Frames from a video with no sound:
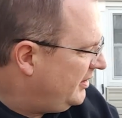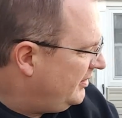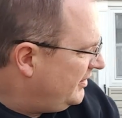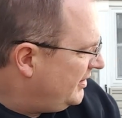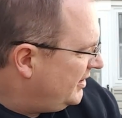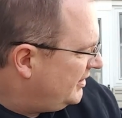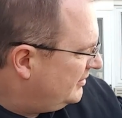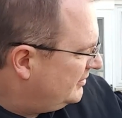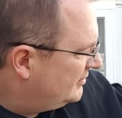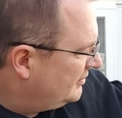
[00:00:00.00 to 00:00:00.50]

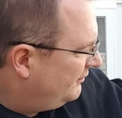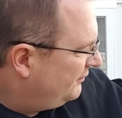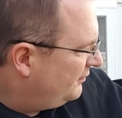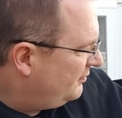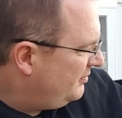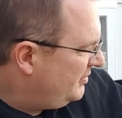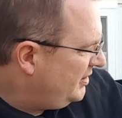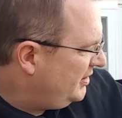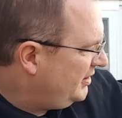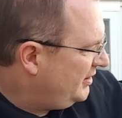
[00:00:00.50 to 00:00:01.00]
And so for
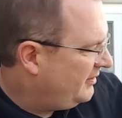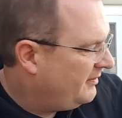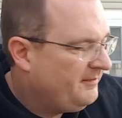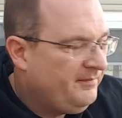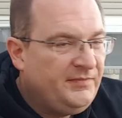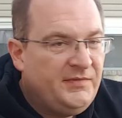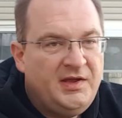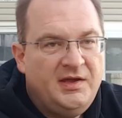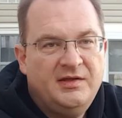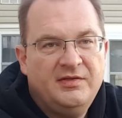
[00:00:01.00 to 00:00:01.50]
me,
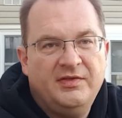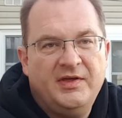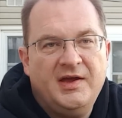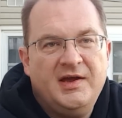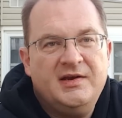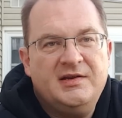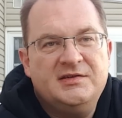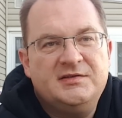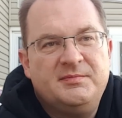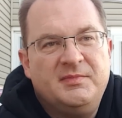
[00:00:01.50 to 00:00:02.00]

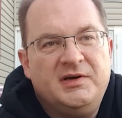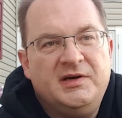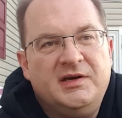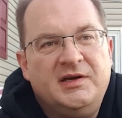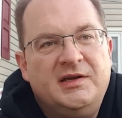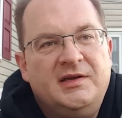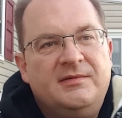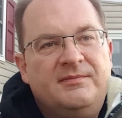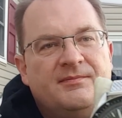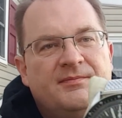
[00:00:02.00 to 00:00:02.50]
that is
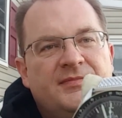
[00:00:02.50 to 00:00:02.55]
my